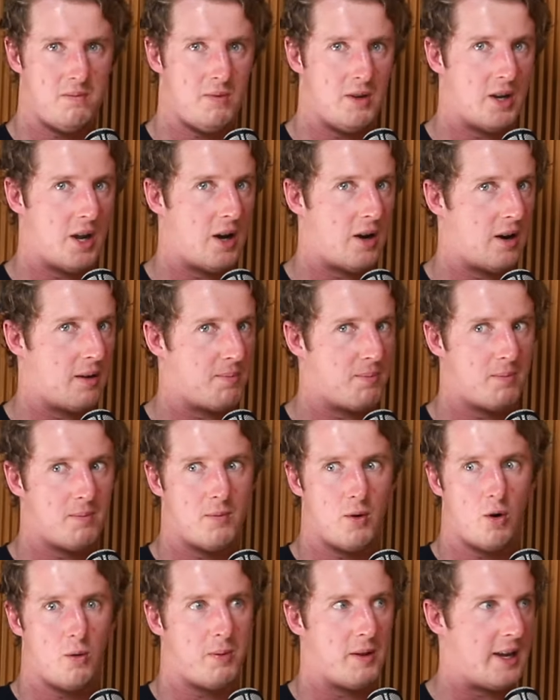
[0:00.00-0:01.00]
you know,
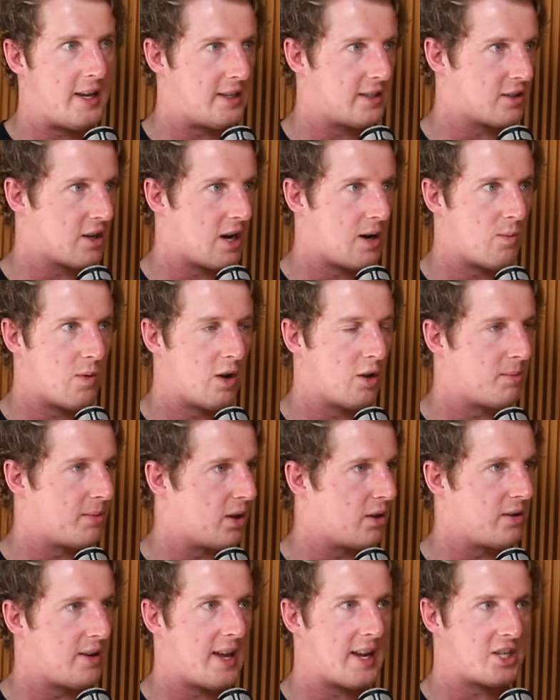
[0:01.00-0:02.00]
all plans are going well, will
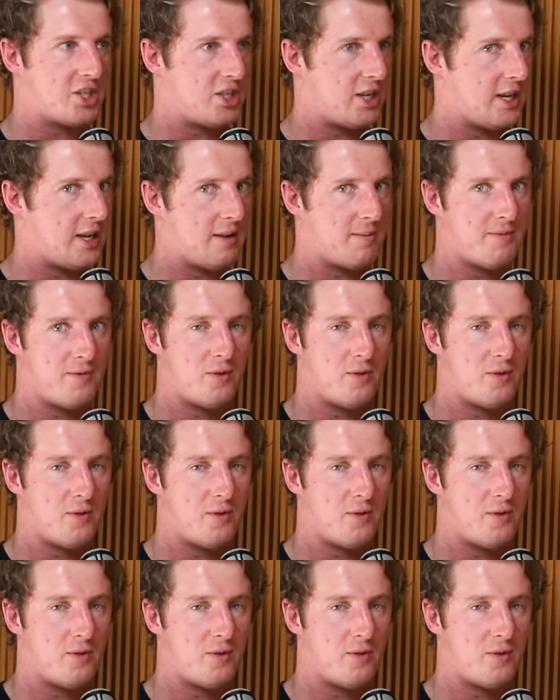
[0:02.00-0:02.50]
be on next year,